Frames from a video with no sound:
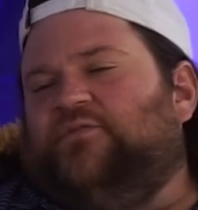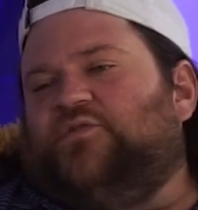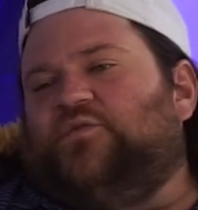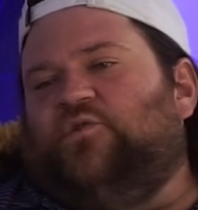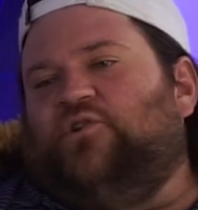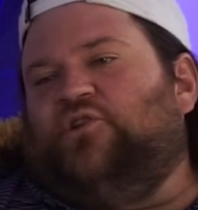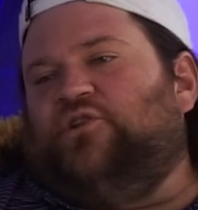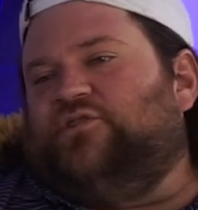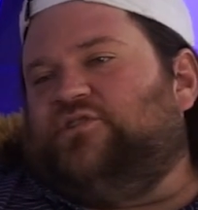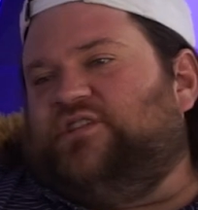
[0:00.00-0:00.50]
was
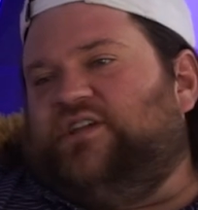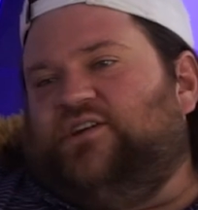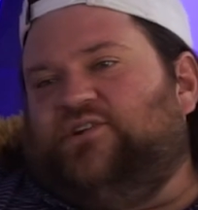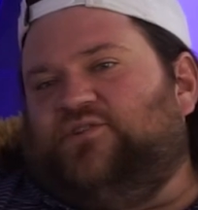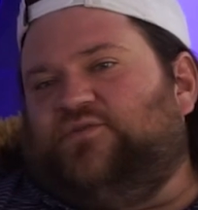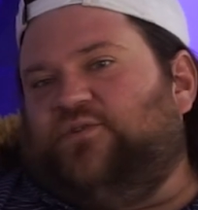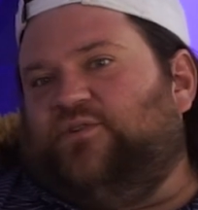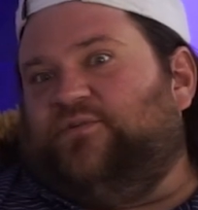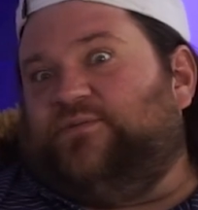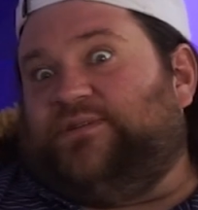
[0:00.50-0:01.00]
one of those
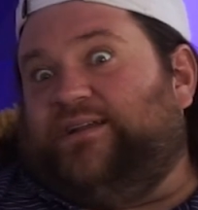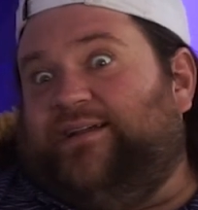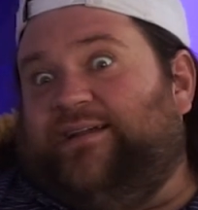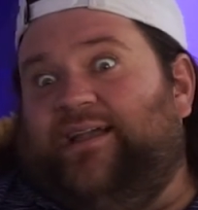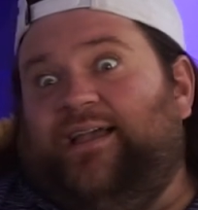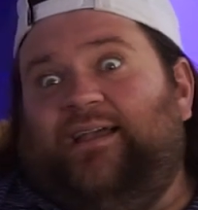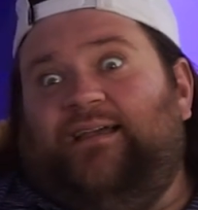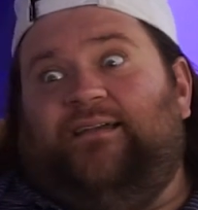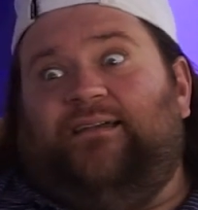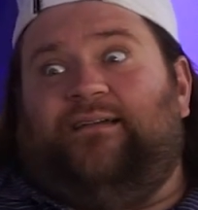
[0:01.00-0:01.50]
deals where it was like,
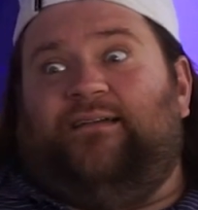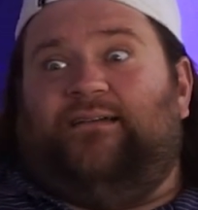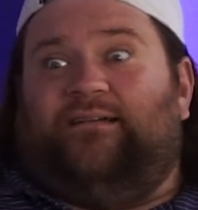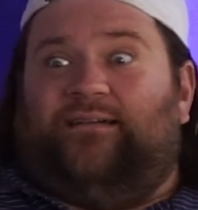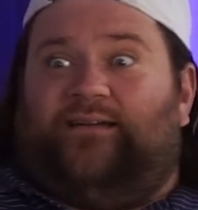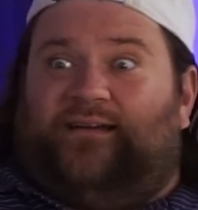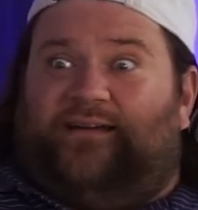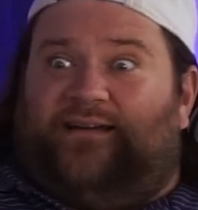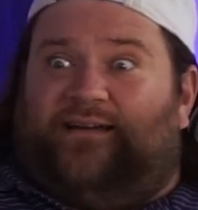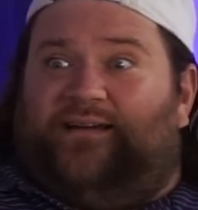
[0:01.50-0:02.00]

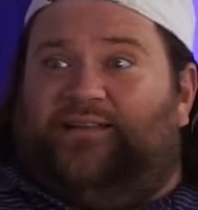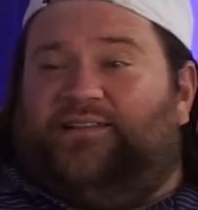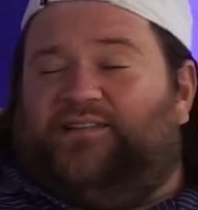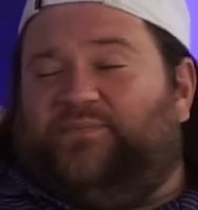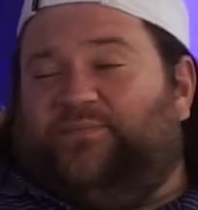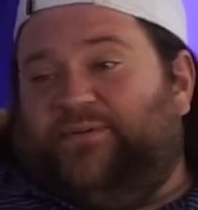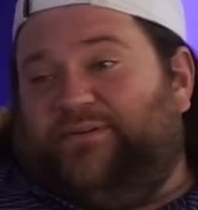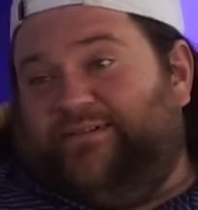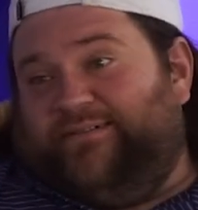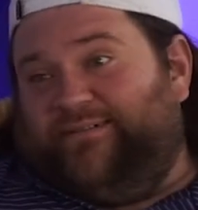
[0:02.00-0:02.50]
okay, the
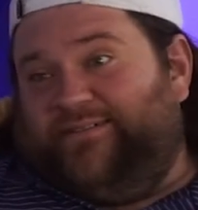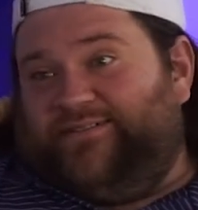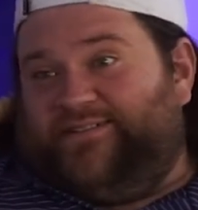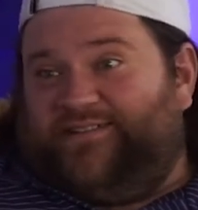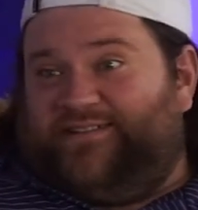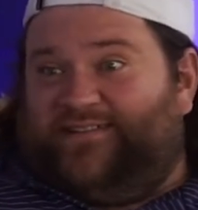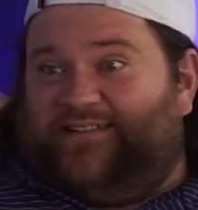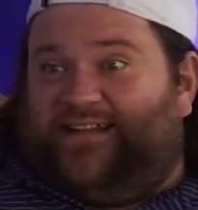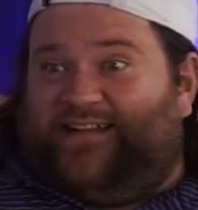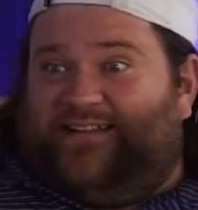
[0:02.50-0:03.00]
Spurs,
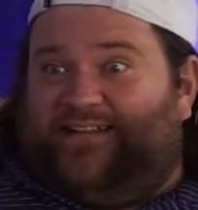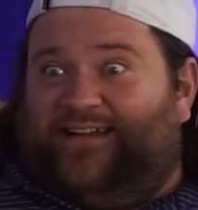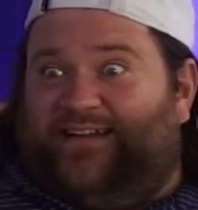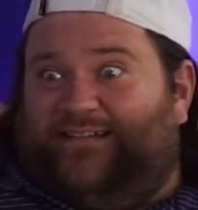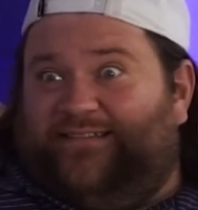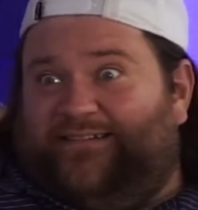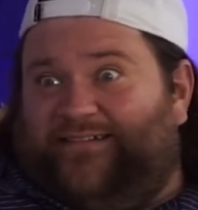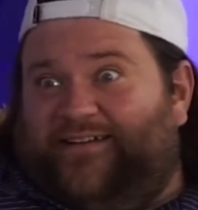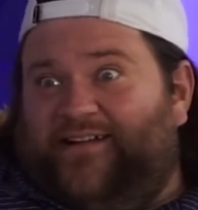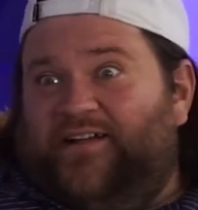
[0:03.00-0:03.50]
this and that and the
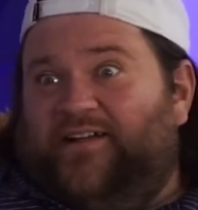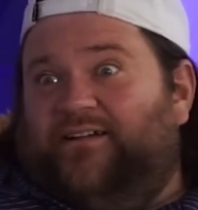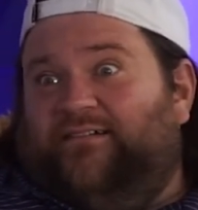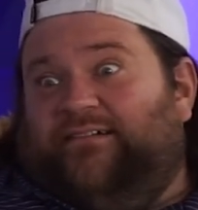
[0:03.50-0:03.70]
other.